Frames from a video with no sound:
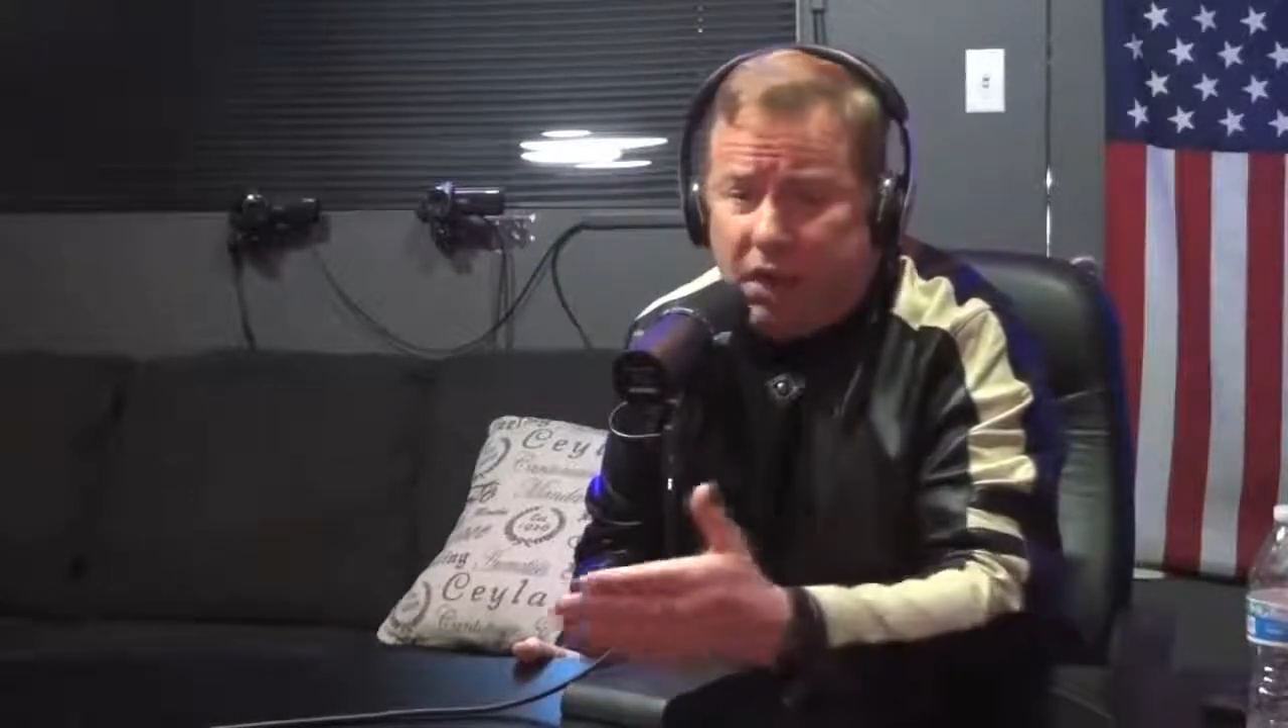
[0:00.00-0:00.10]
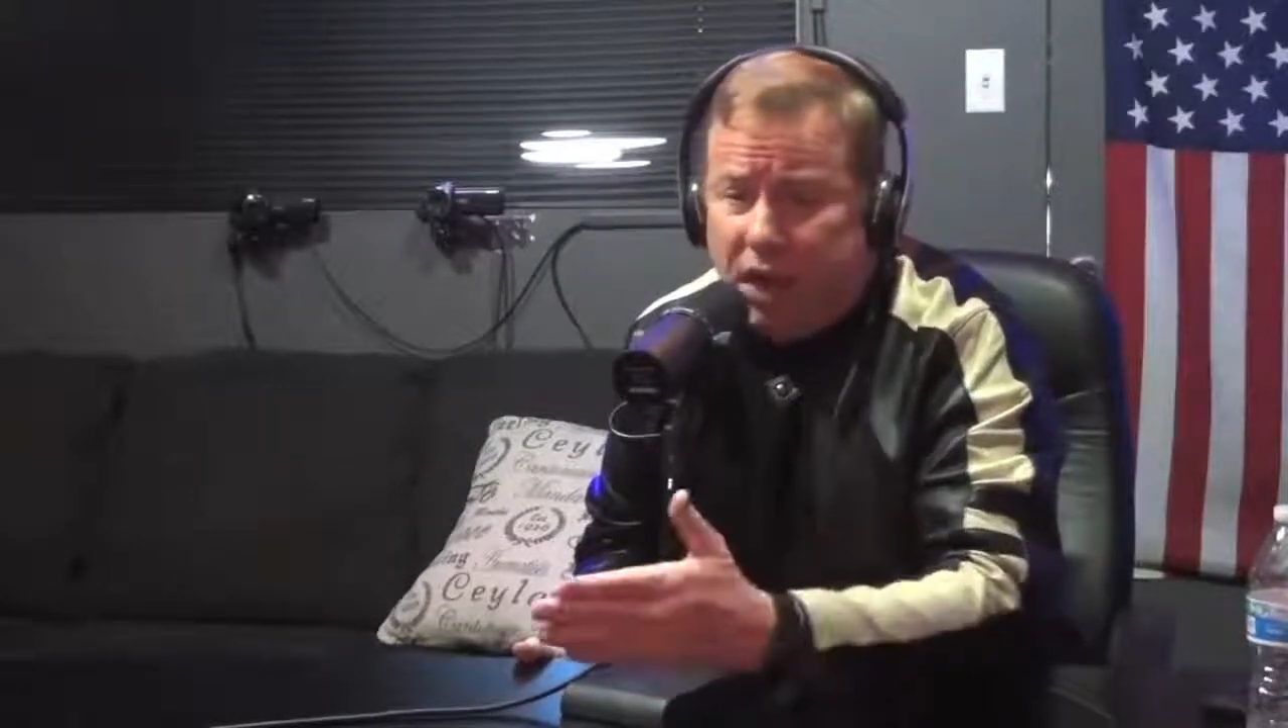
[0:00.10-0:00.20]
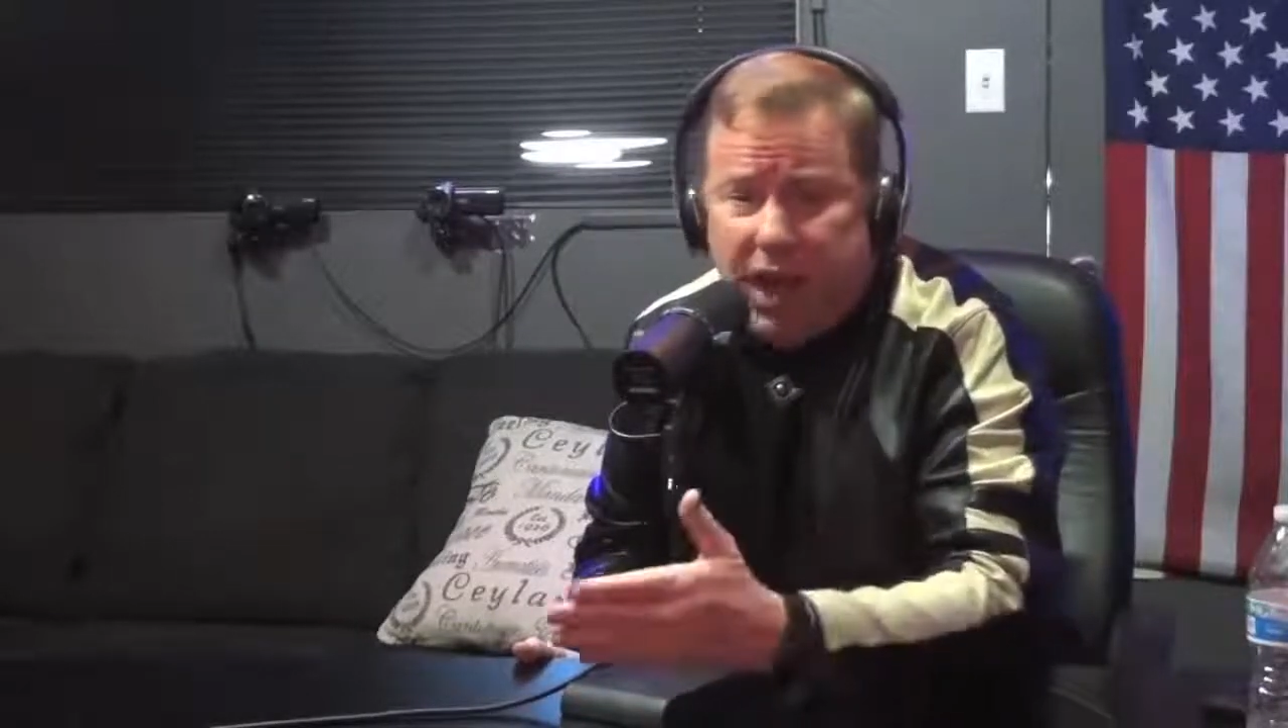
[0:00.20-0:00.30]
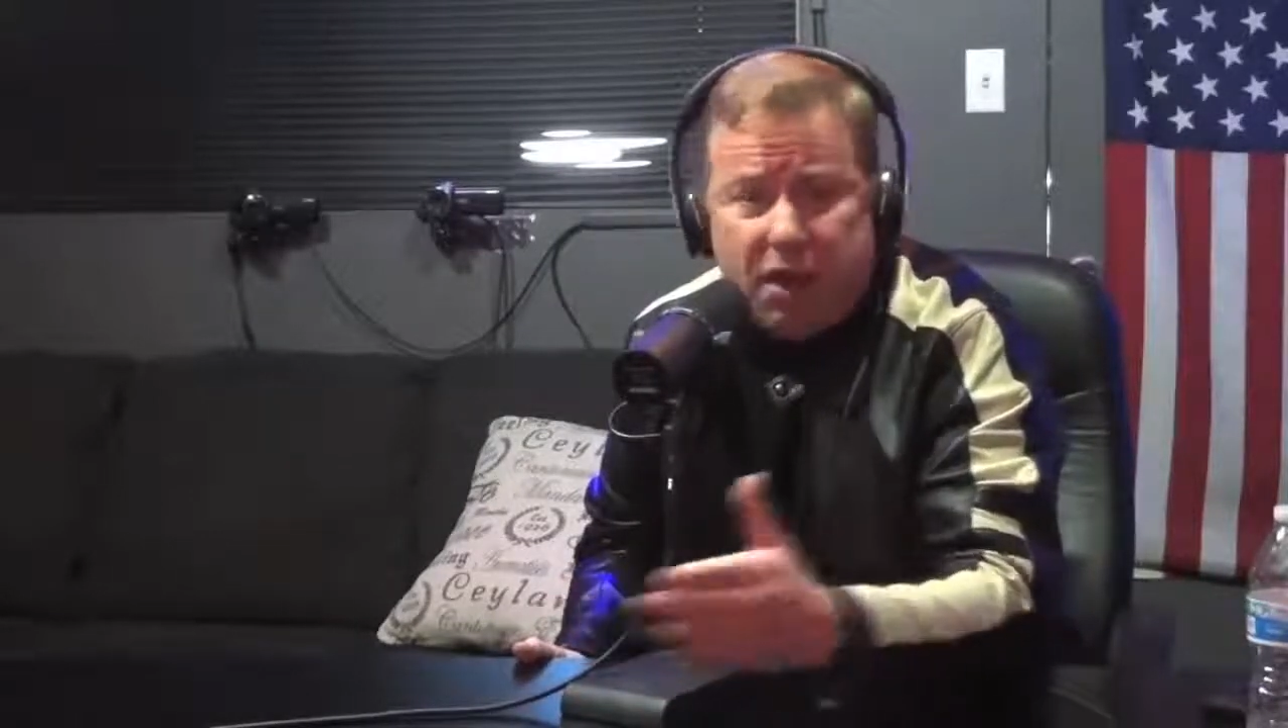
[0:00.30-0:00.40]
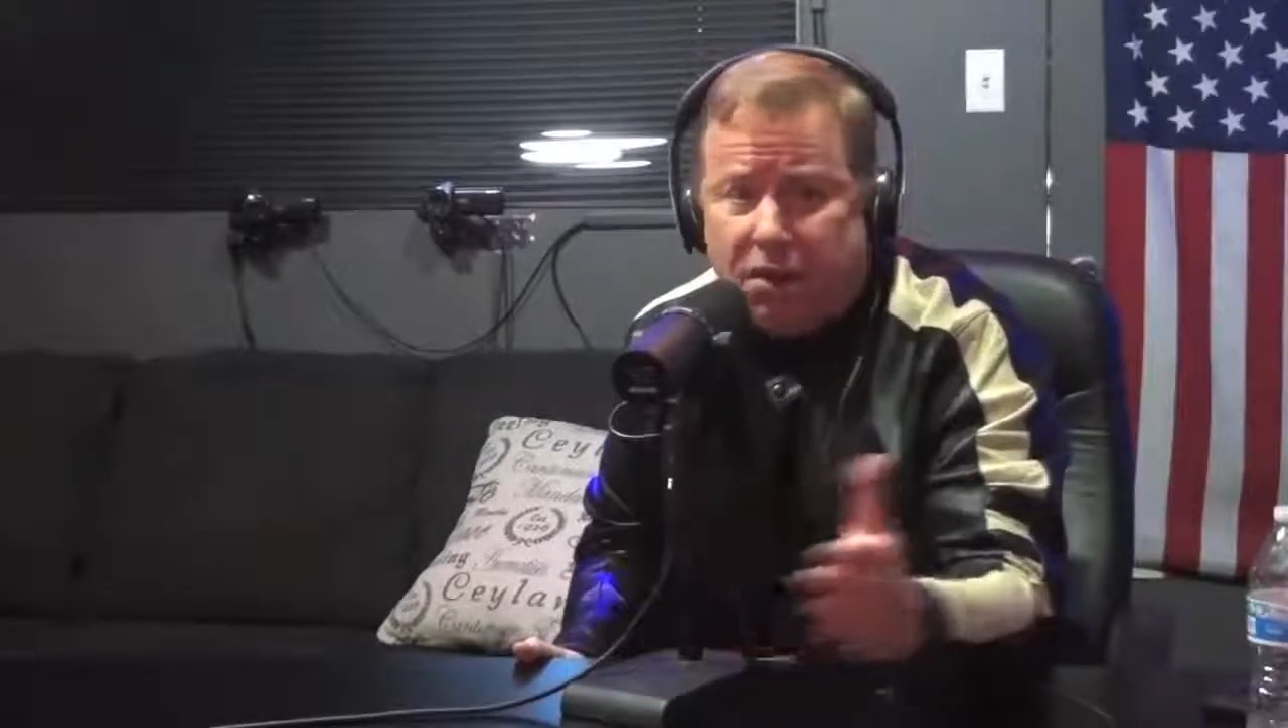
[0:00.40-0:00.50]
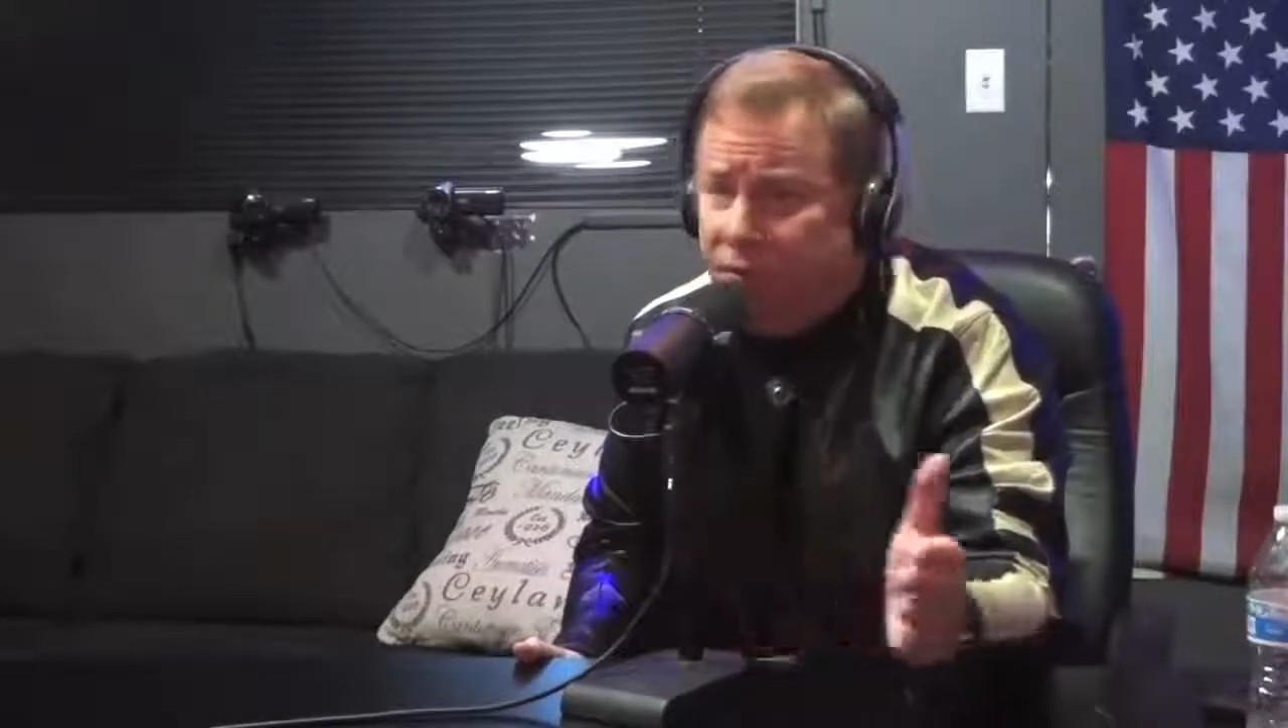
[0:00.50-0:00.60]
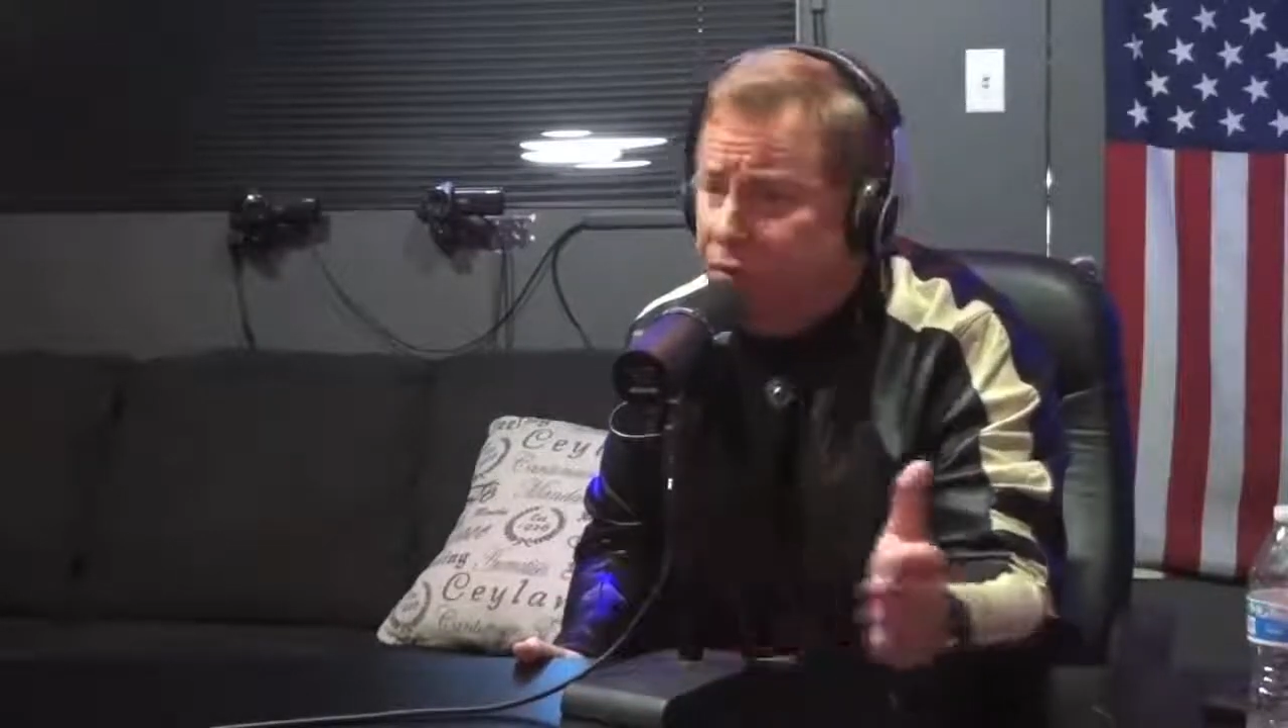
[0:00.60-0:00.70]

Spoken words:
They cater the